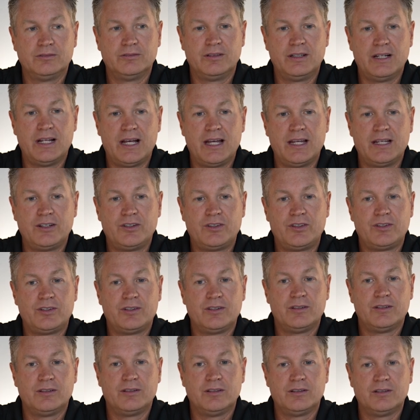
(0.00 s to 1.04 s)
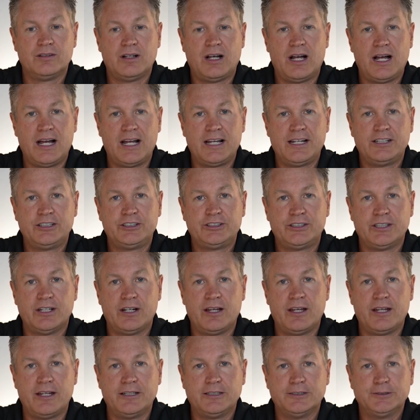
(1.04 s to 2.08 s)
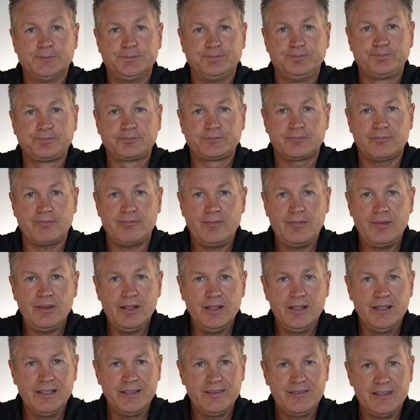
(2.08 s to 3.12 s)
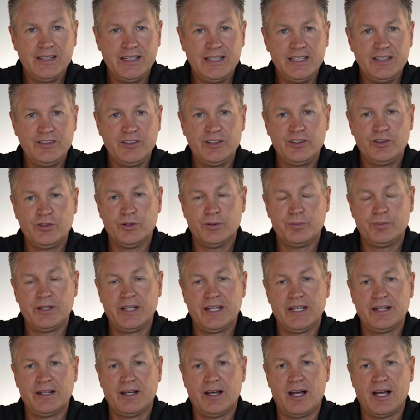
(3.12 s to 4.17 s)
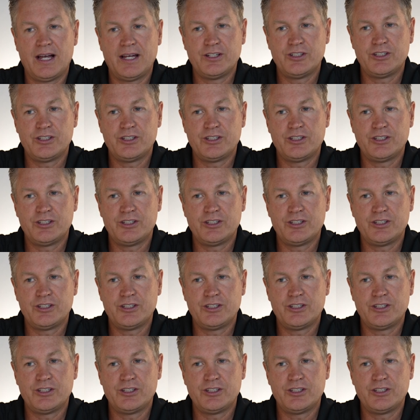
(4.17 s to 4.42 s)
nice high shine. And it's easy to obtain a high